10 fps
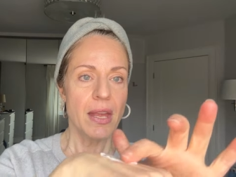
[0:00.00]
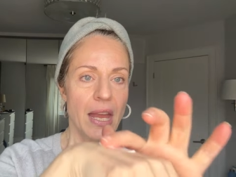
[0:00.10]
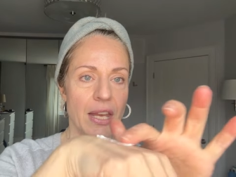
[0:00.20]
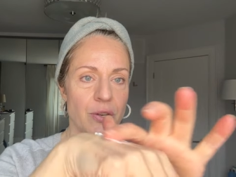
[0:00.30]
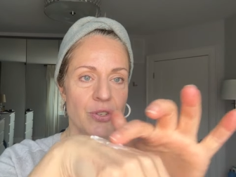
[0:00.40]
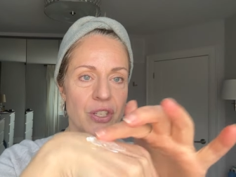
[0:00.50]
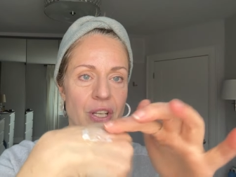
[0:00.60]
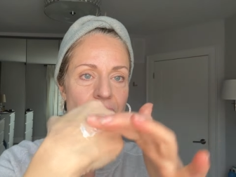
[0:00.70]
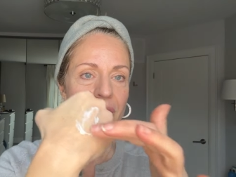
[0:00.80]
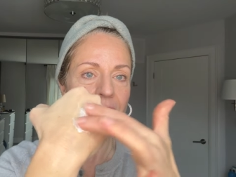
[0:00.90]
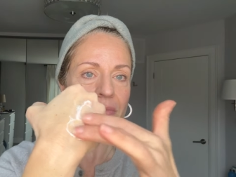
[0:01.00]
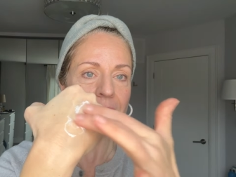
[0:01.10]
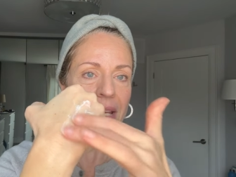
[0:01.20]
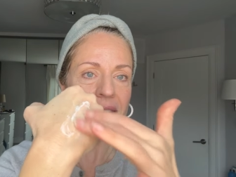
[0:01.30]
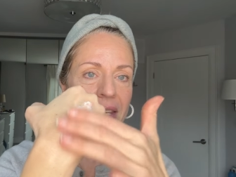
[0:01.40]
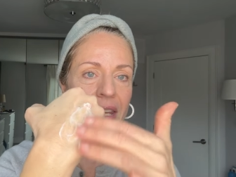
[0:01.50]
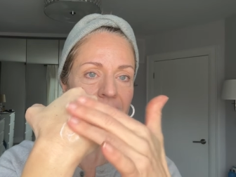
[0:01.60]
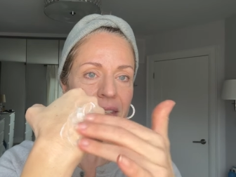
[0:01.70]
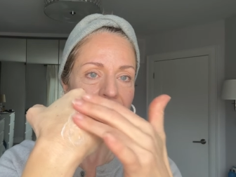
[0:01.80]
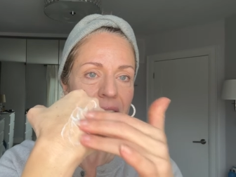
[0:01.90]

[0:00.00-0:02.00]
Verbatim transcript: And you're just gonna mix it in